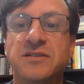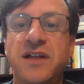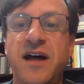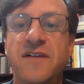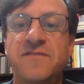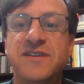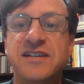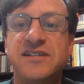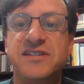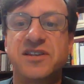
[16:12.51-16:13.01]

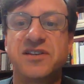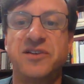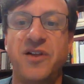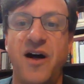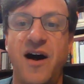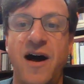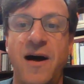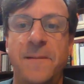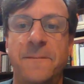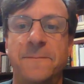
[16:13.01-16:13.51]
Love is the
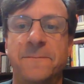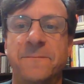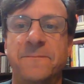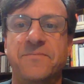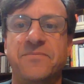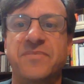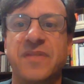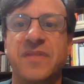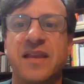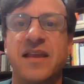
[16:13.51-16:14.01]
law,
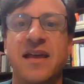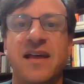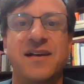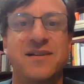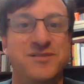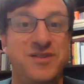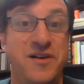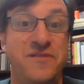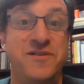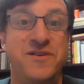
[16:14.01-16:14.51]

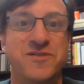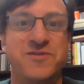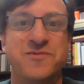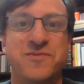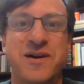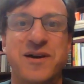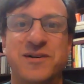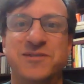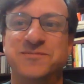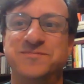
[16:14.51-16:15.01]
love under
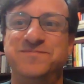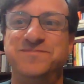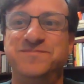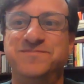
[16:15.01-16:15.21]
will.